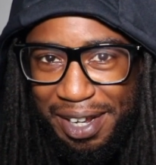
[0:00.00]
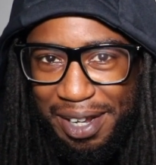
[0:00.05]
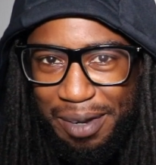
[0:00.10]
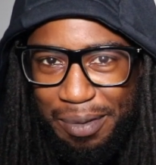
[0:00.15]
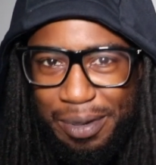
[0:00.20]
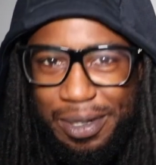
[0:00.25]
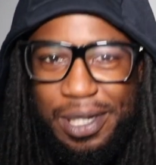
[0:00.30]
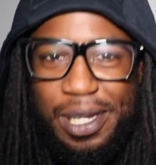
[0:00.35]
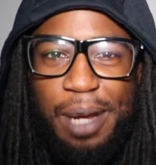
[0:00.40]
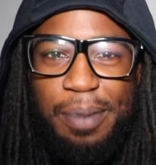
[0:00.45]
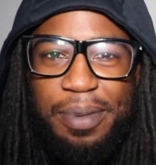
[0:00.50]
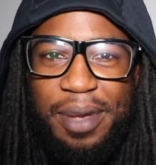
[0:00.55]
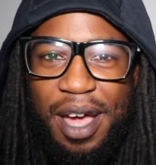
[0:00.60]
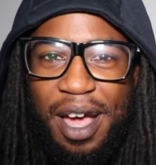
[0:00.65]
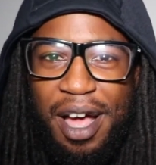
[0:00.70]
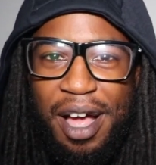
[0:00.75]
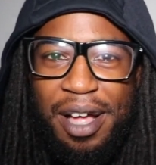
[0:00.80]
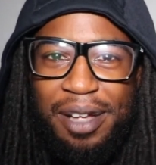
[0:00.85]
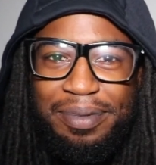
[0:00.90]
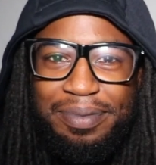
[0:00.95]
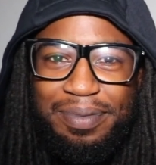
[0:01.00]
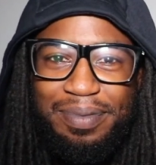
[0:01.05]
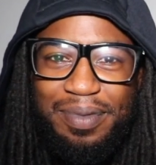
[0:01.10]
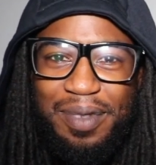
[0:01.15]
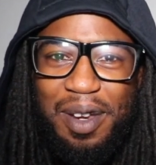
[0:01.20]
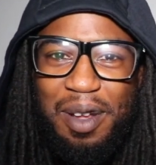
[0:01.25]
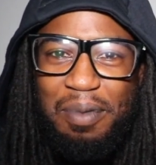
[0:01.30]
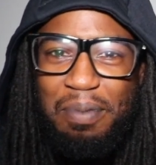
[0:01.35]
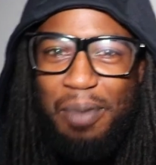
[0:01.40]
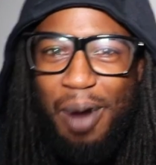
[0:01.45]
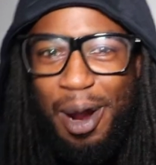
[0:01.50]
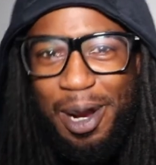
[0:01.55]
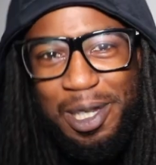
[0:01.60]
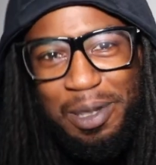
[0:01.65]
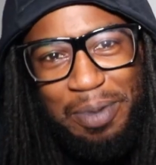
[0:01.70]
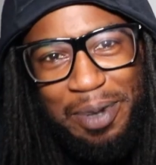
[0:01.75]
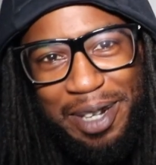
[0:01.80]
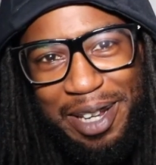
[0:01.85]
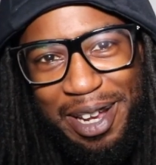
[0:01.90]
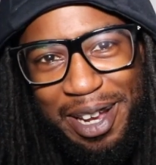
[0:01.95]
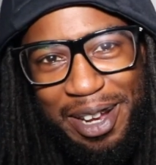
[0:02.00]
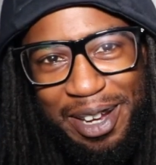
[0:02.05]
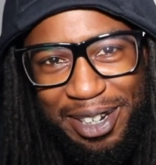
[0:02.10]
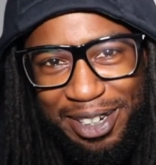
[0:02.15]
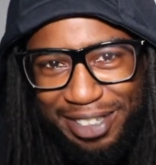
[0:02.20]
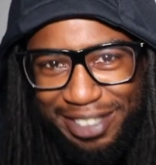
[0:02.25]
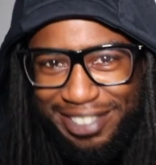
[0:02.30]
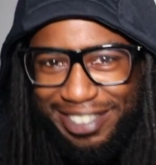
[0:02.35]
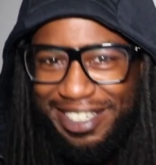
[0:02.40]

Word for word: What's up, y'all? MarXman here.